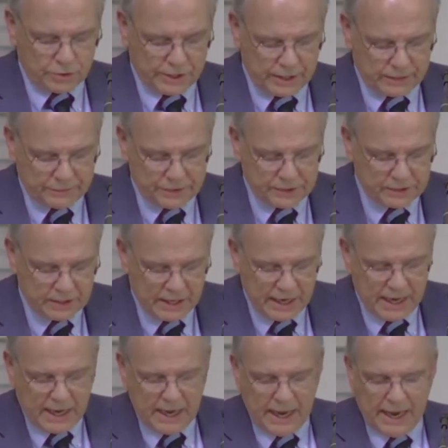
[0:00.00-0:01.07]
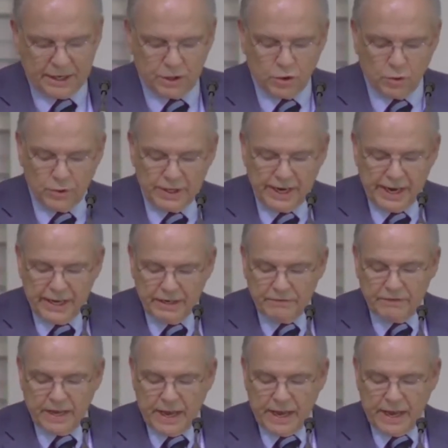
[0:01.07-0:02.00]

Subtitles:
gifts and creative